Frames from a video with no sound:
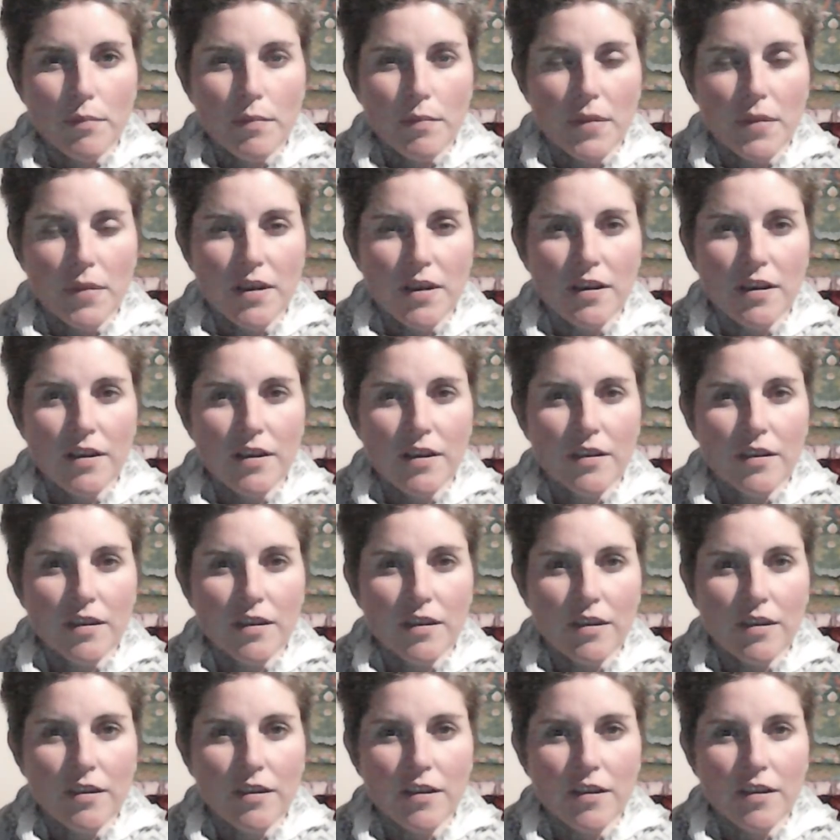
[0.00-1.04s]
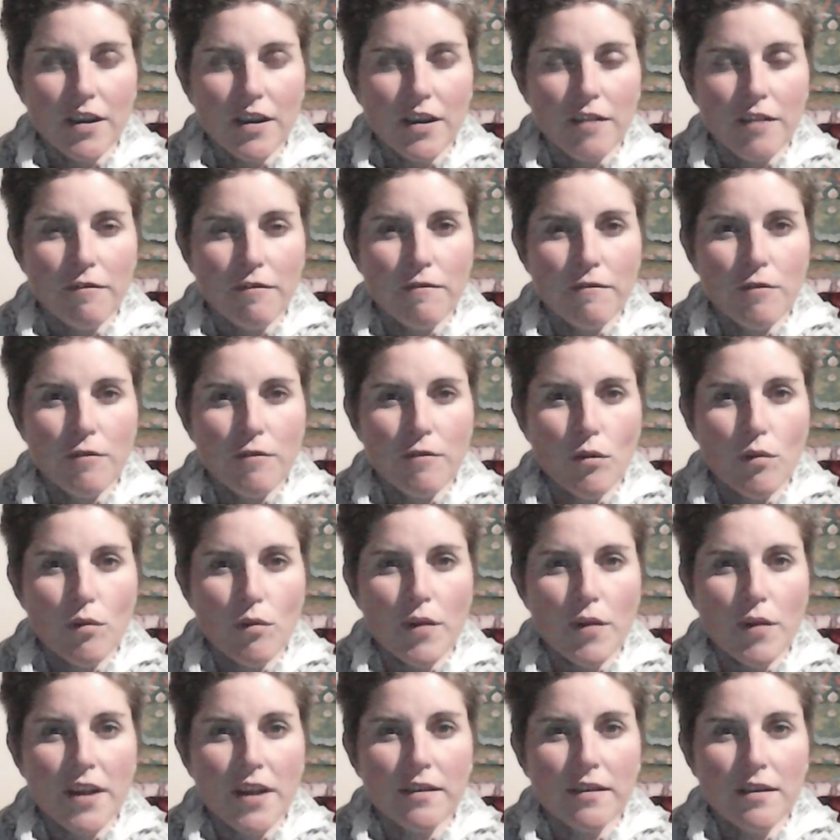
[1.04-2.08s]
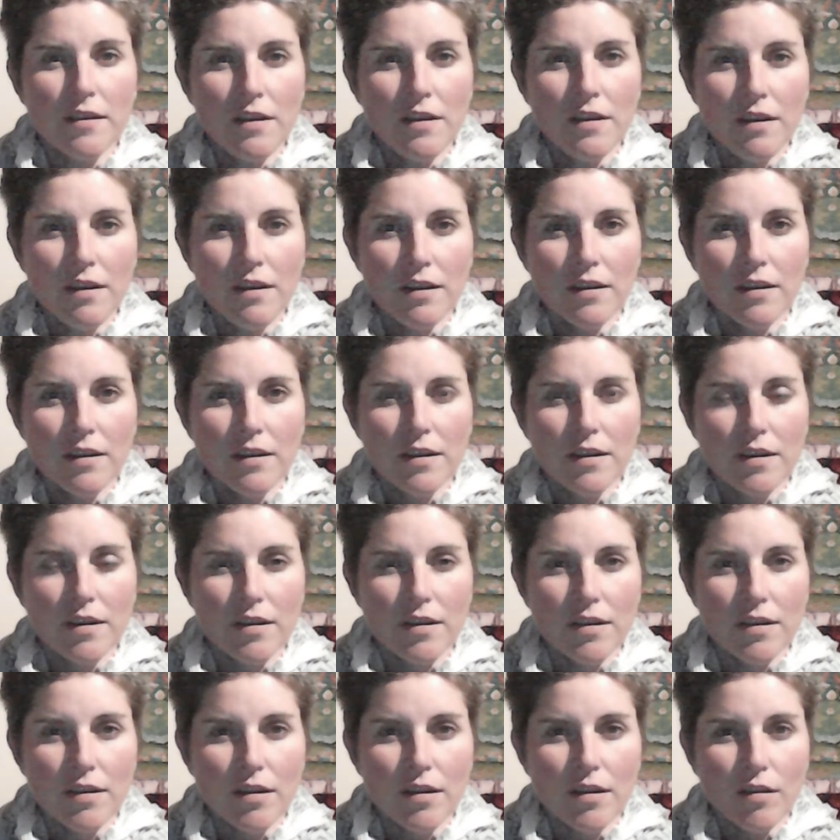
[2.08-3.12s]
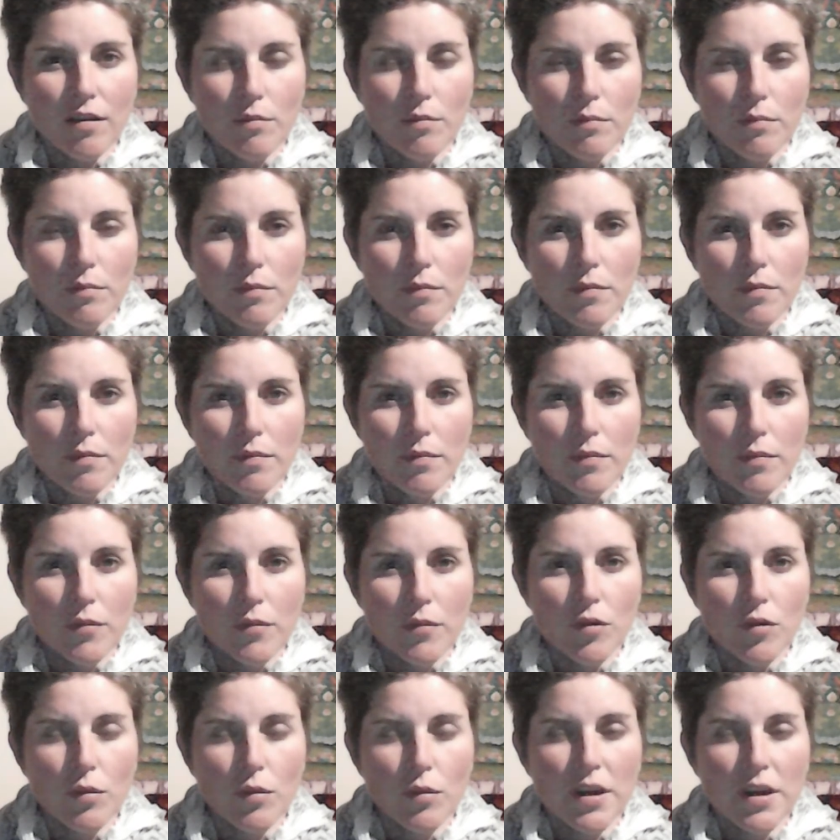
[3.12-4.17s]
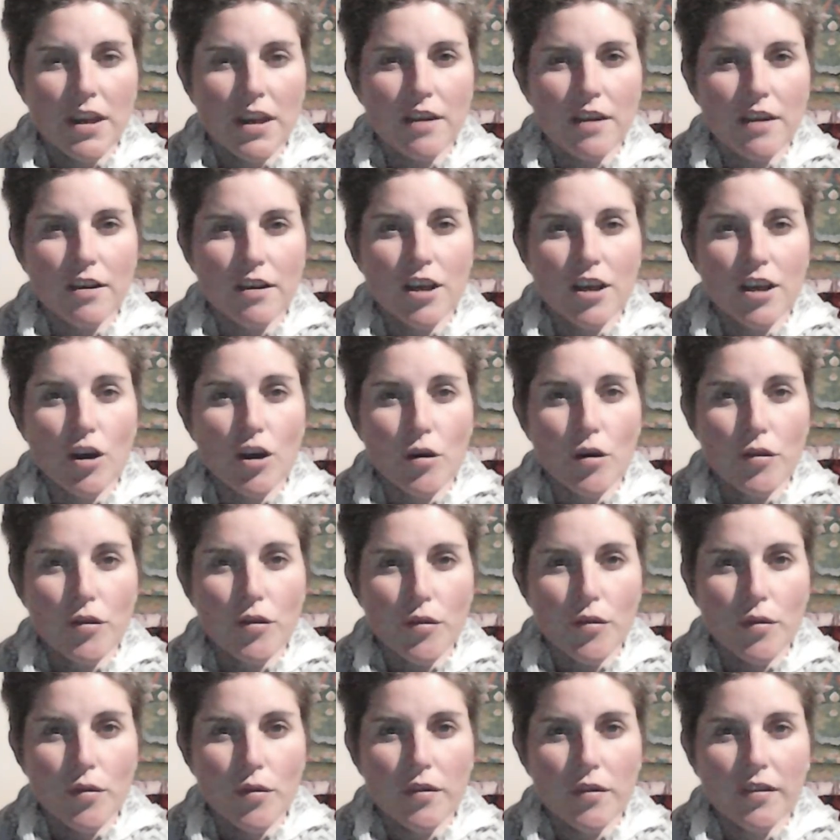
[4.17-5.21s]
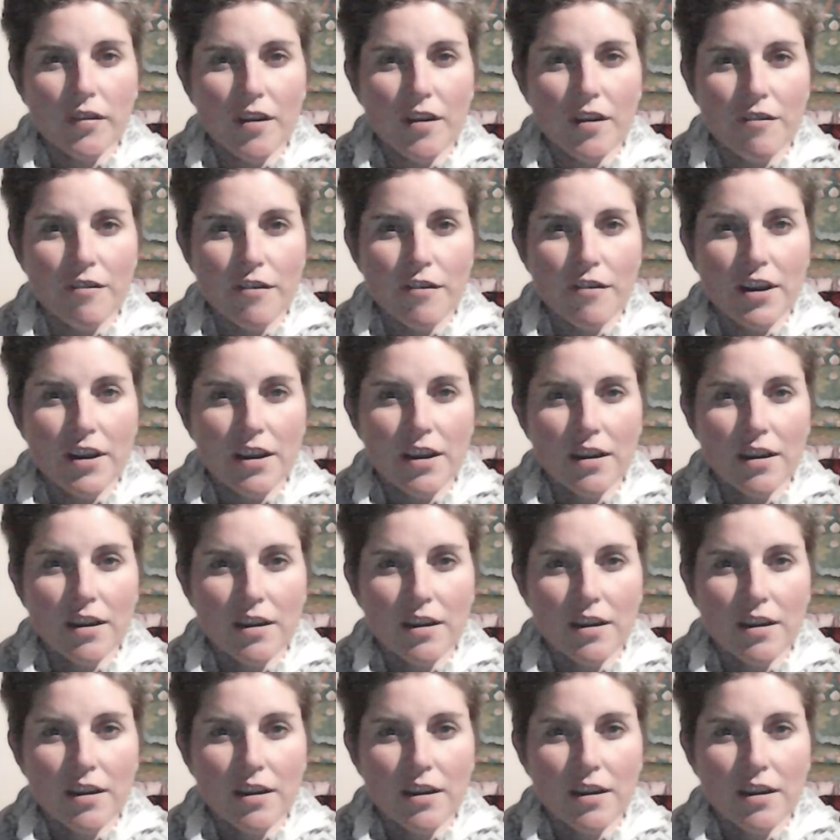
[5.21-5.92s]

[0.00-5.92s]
Is it there for a reason? Do we need to go through suffering